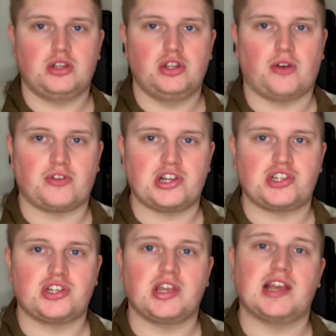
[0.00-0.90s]

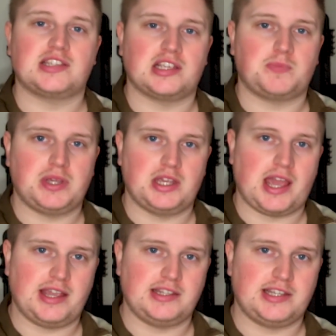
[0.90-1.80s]
Novritsch
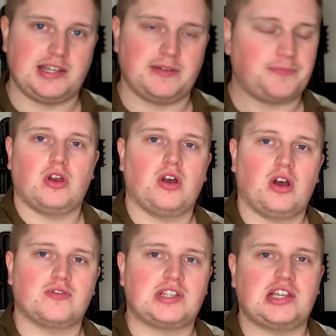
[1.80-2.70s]
Ssp18.
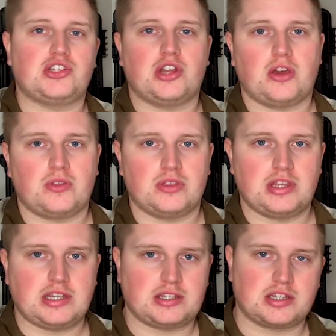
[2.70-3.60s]
Obviously, as you know,
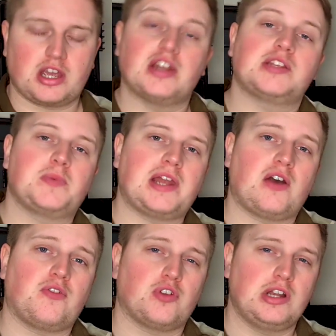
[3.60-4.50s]
this gun has been
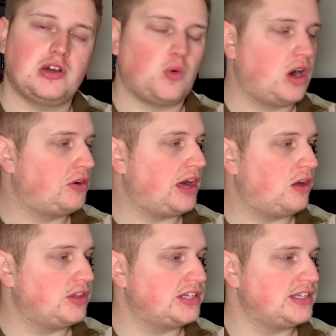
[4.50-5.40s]
out for a little while now.
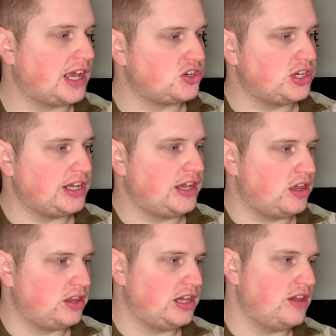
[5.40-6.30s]
This is actually
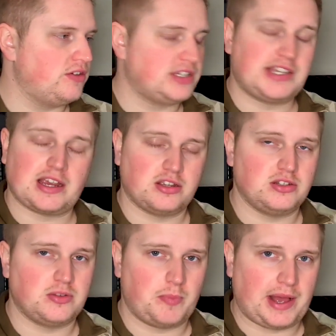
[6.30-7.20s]
the
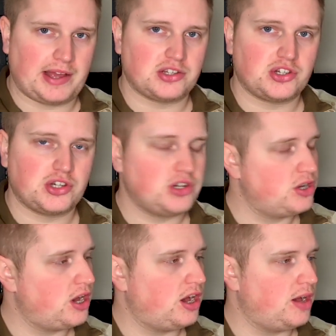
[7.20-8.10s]
second batch
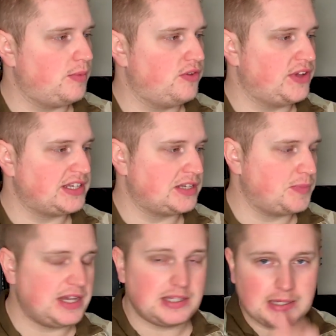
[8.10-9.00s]
of
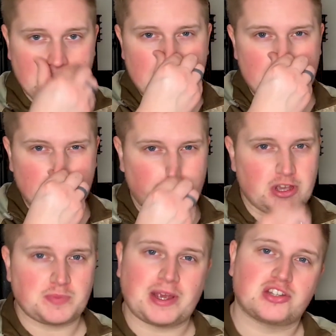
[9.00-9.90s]
SSPs. The
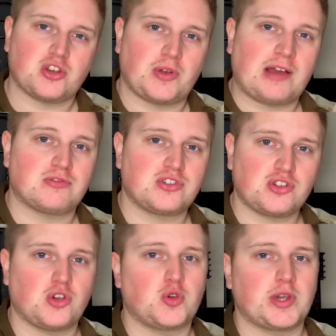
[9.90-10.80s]
first batch sold out
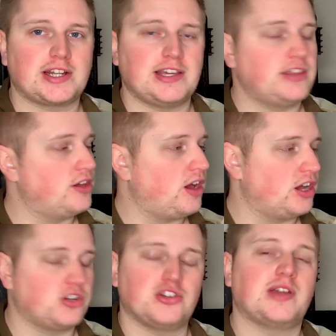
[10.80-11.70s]
so quickly that I
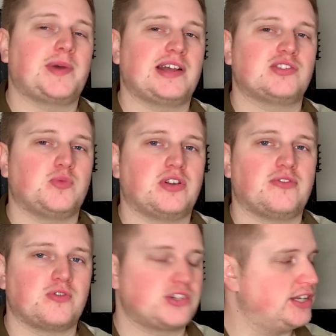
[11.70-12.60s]
couldn't get my hands on one,
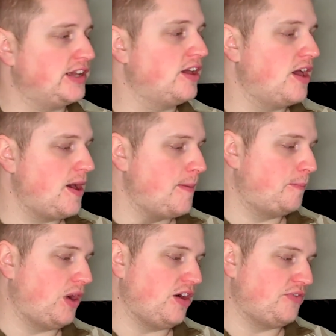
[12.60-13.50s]
unfortunately,
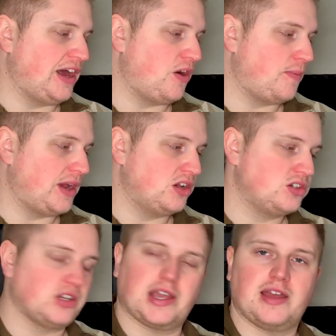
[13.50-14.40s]
but I've now
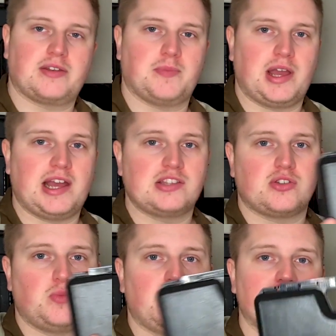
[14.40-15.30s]
managed to get my hands
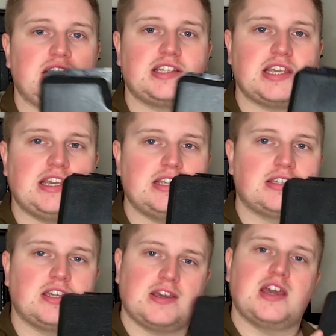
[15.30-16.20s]
on one. This
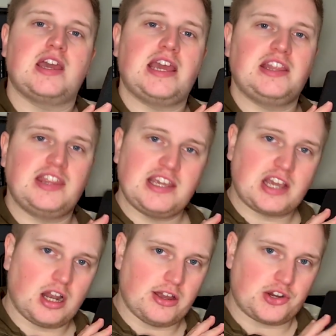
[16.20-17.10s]
is in the
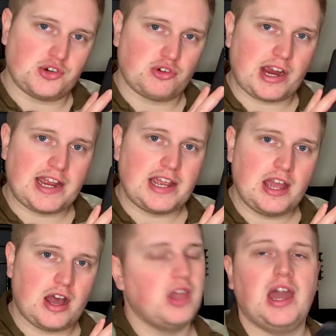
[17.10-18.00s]
colour grey.
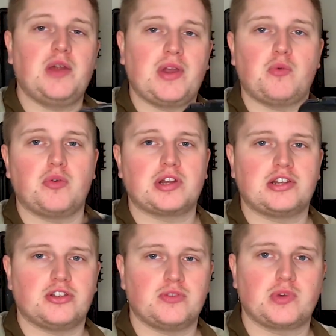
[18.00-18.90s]
Anyway, what we're going
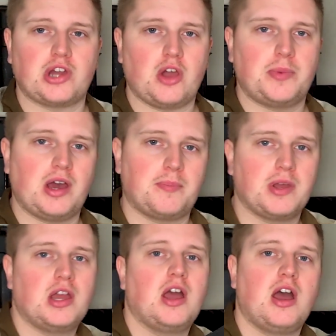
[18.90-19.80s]
to do, we're going to open it up.
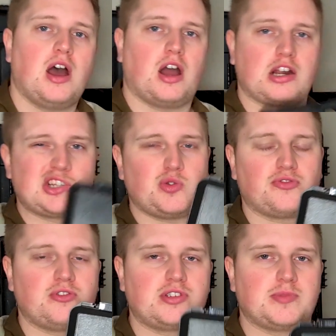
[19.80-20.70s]
I'm going to talk
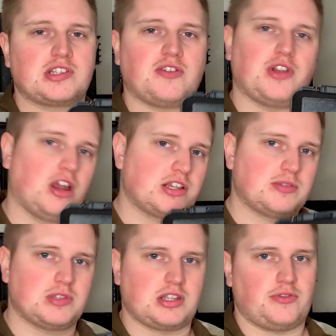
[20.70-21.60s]
through some of the stuff I like, some
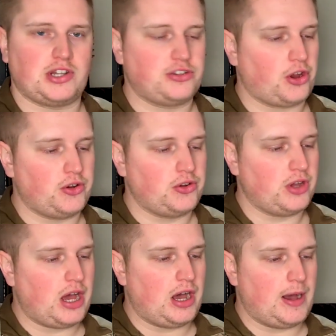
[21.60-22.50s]
of the stuff I don't.
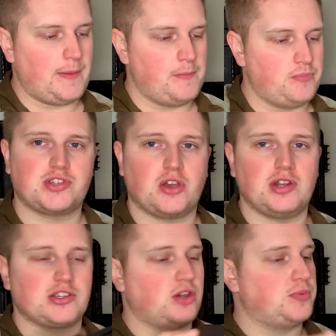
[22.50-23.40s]
So
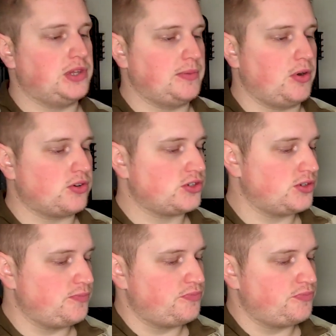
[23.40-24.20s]
let's open the box.